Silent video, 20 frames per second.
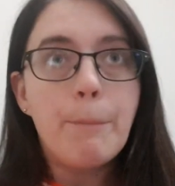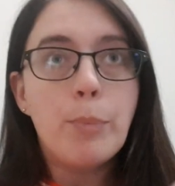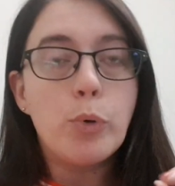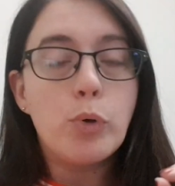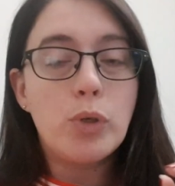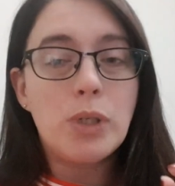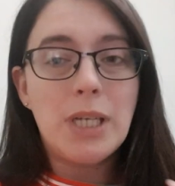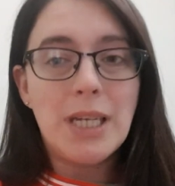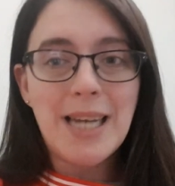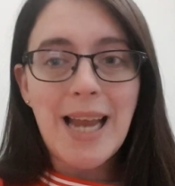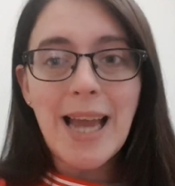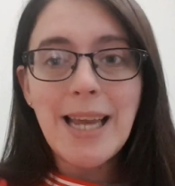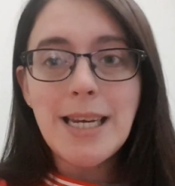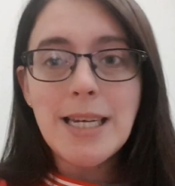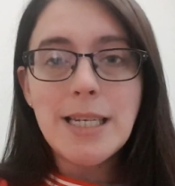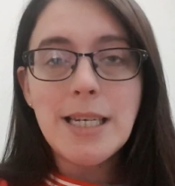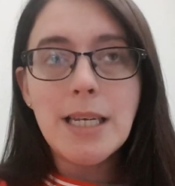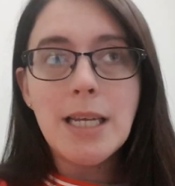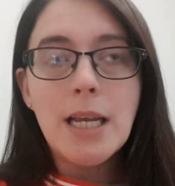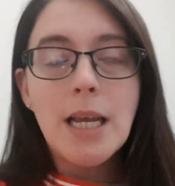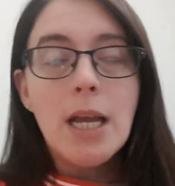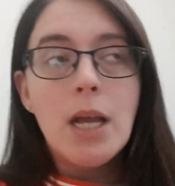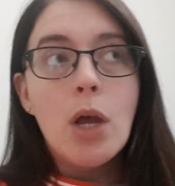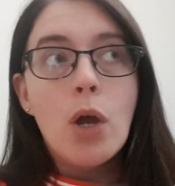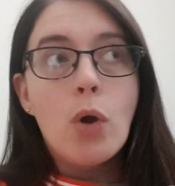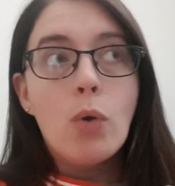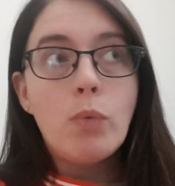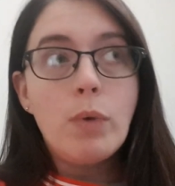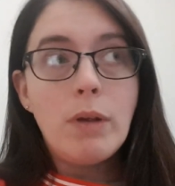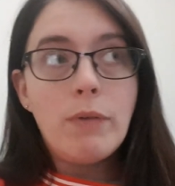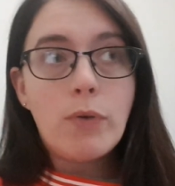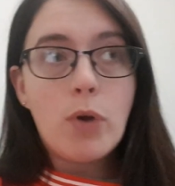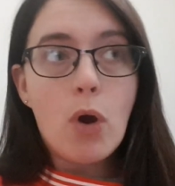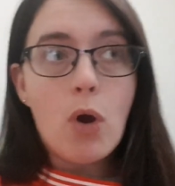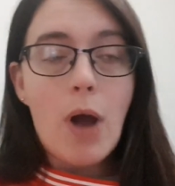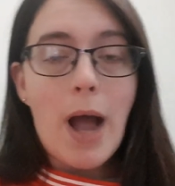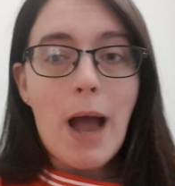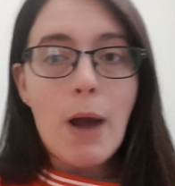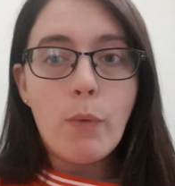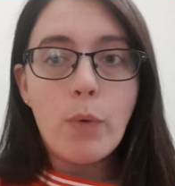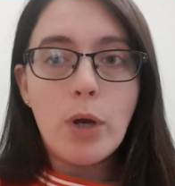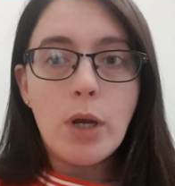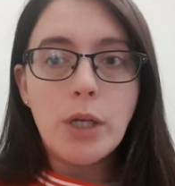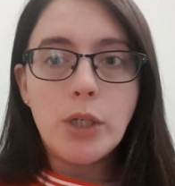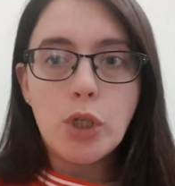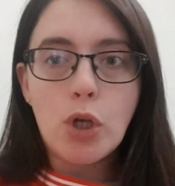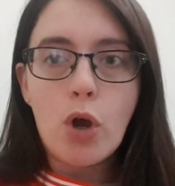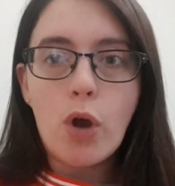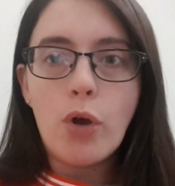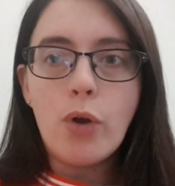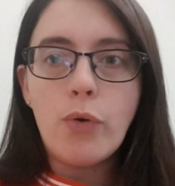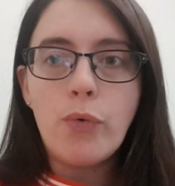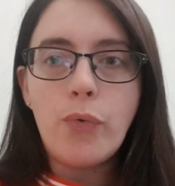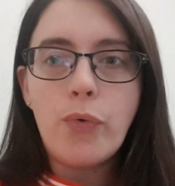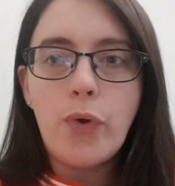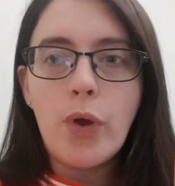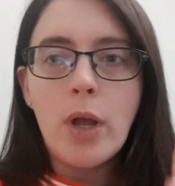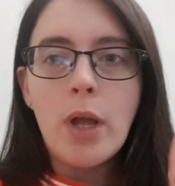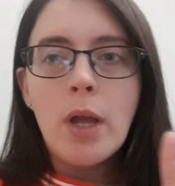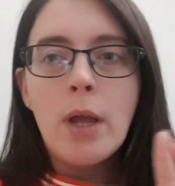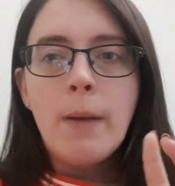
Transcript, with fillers: But tonight we've got our sort of,